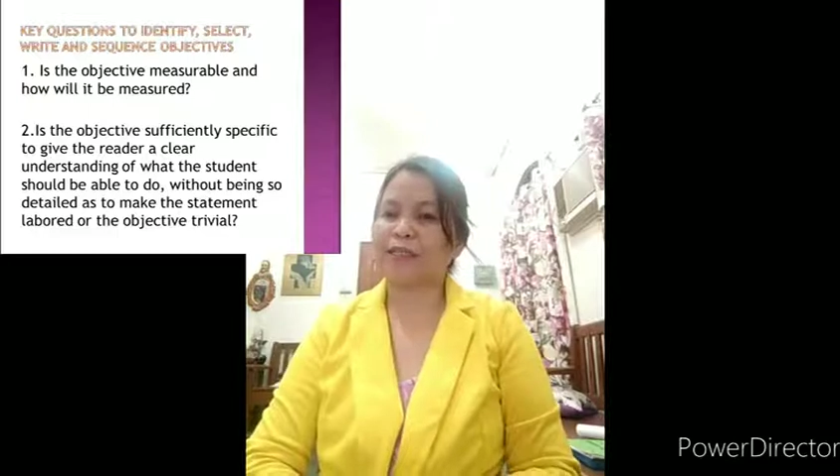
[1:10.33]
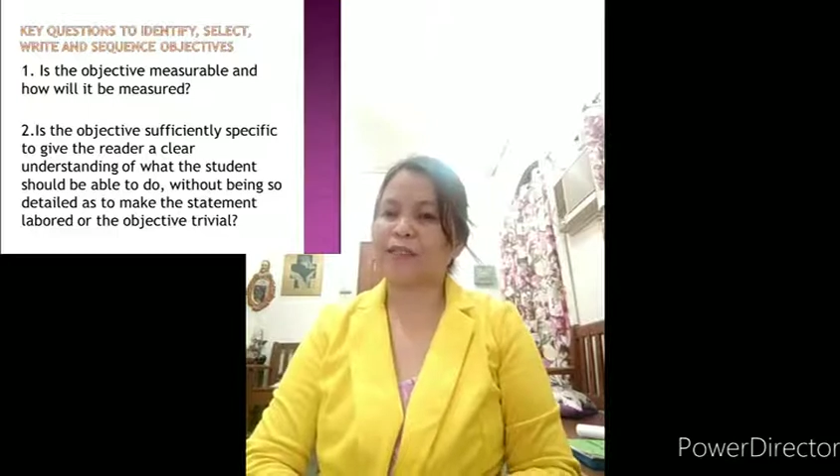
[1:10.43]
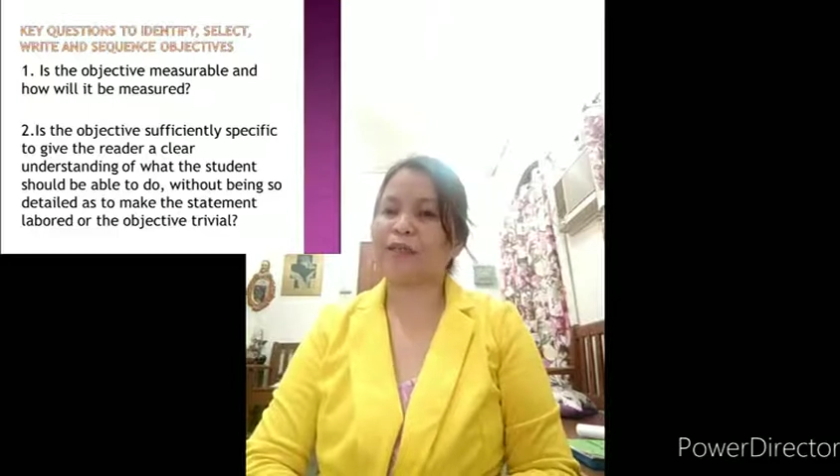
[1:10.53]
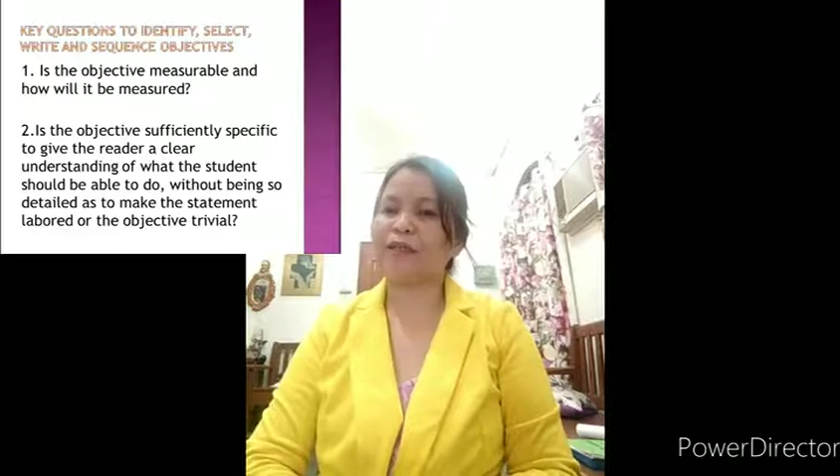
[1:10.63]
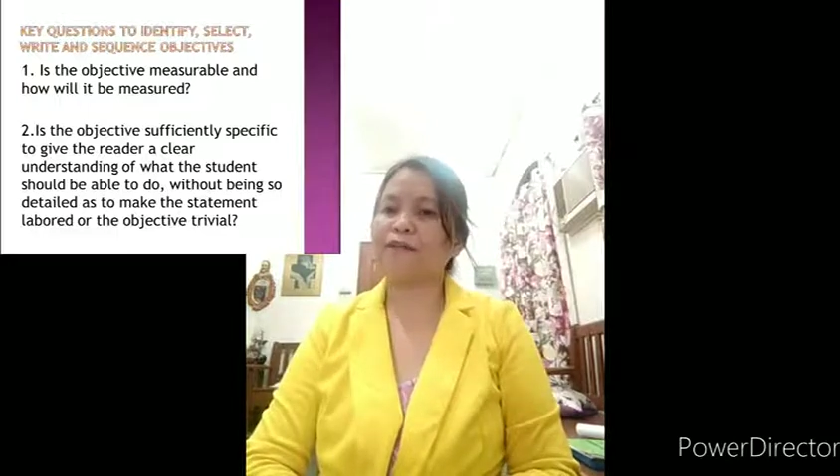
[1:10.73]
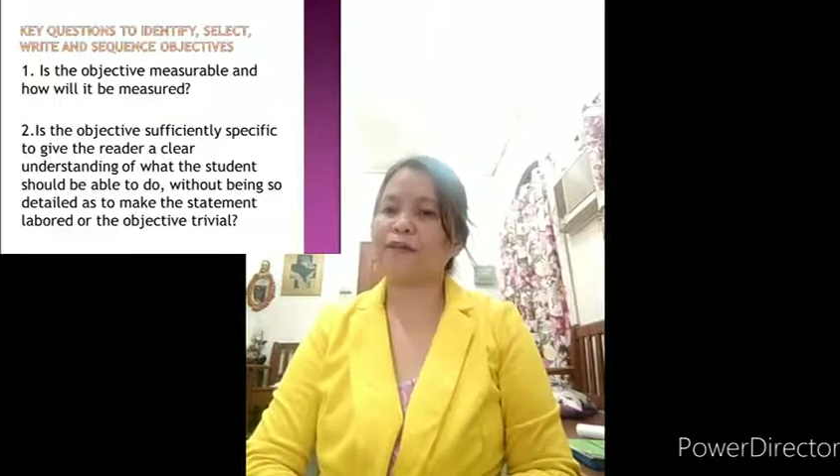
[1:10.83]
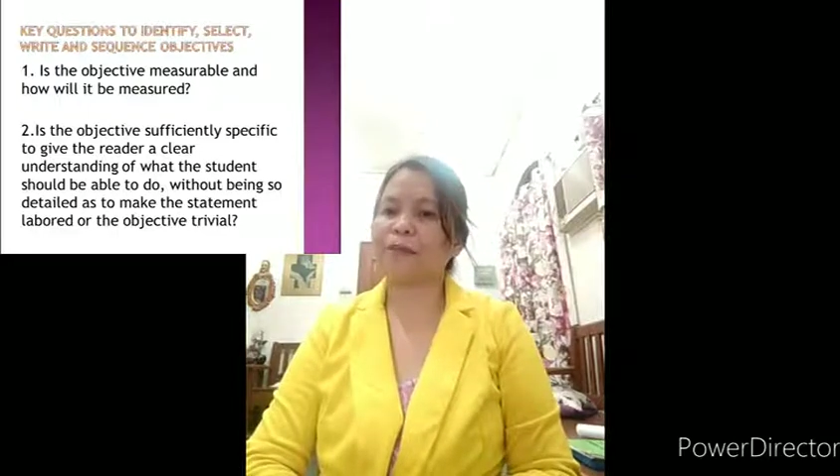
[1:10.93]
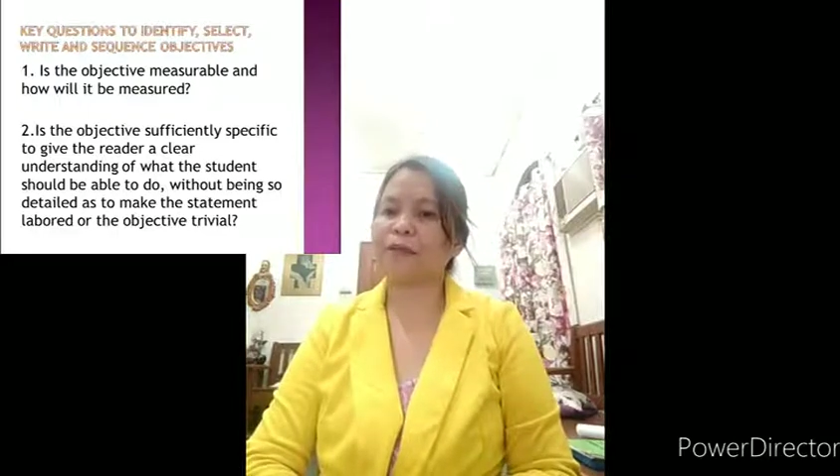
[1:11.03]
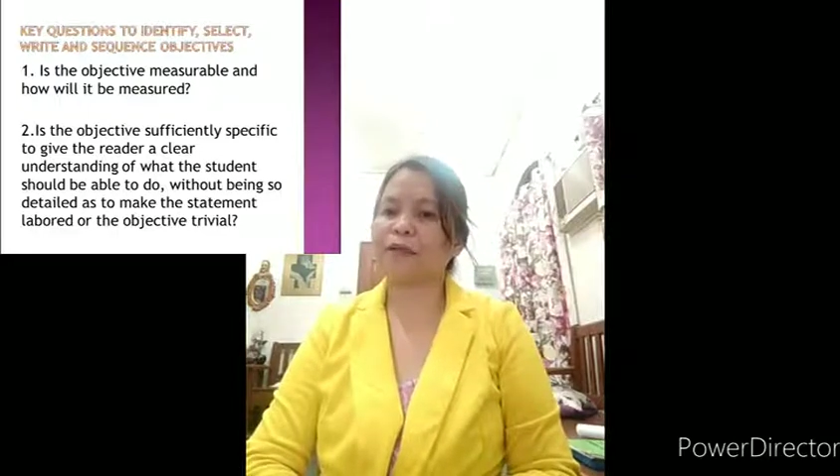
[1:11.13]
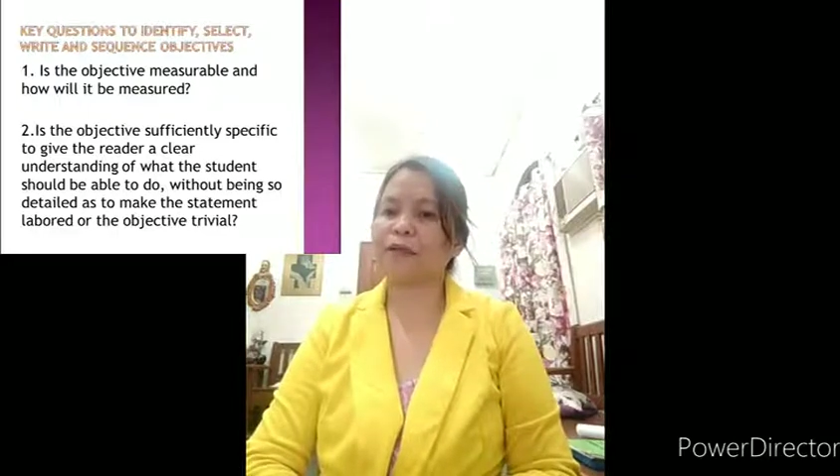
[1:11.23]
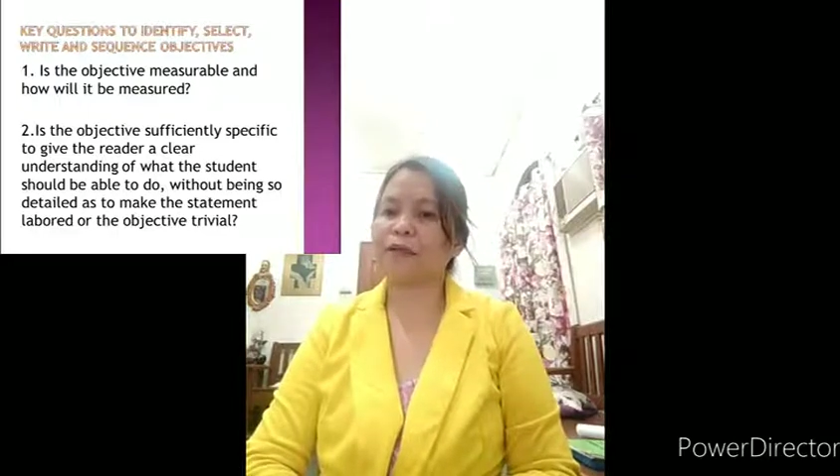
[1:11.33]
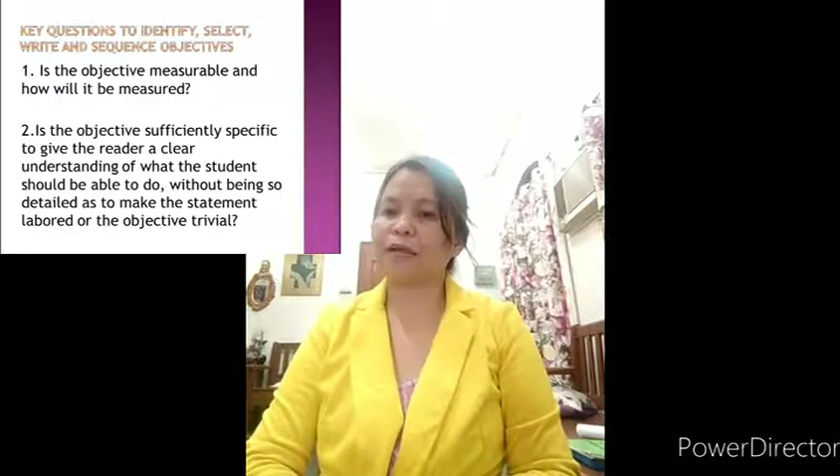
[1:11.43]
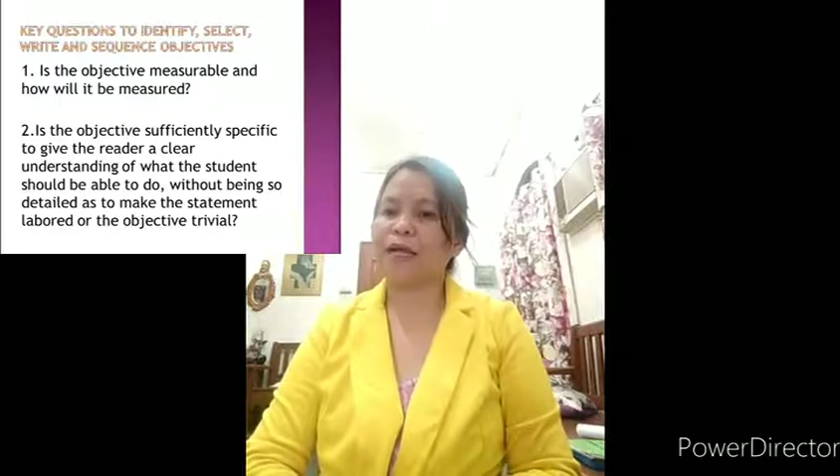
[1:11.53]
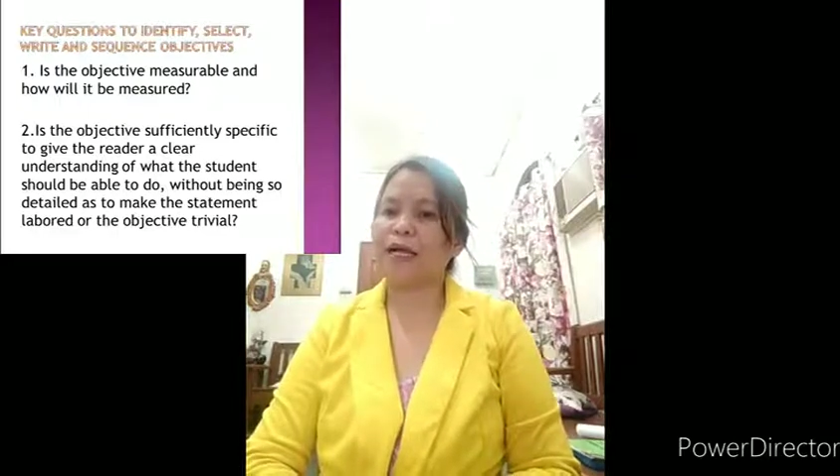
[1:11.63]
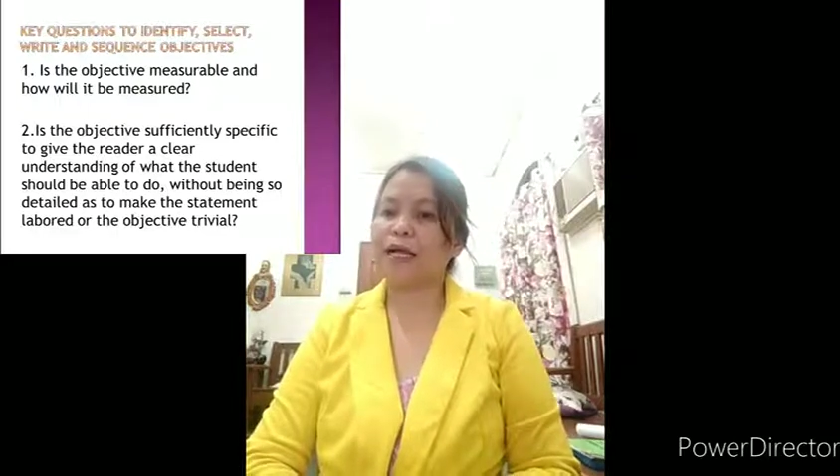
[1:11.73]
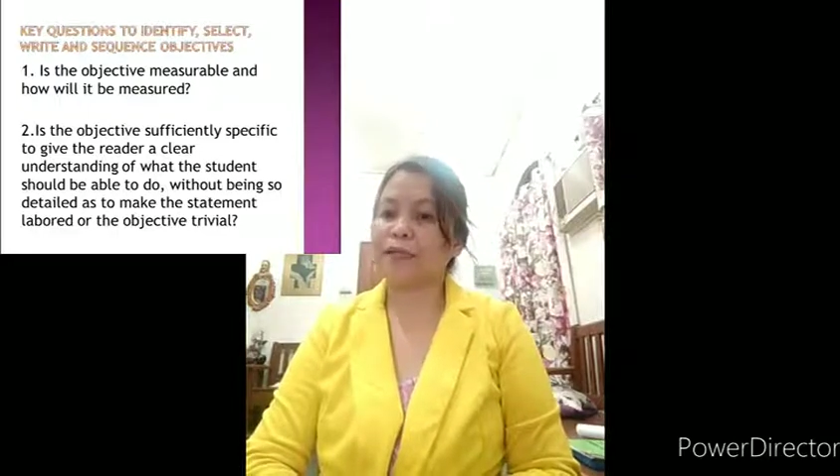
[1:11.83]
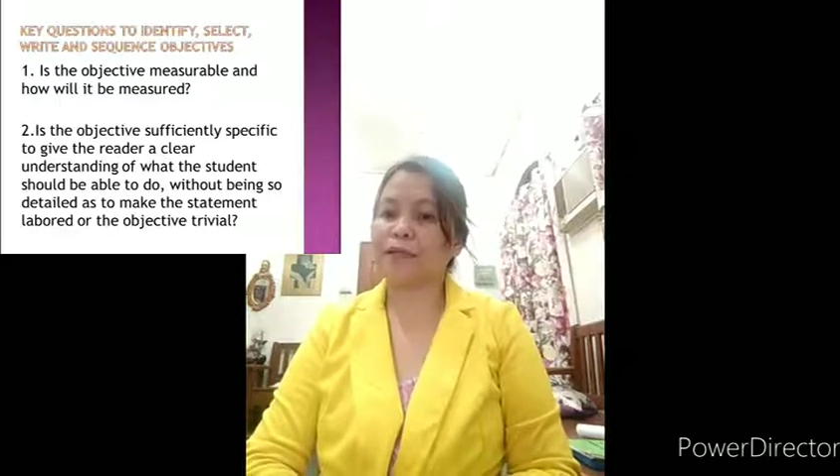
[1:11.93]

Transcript: to give the reader a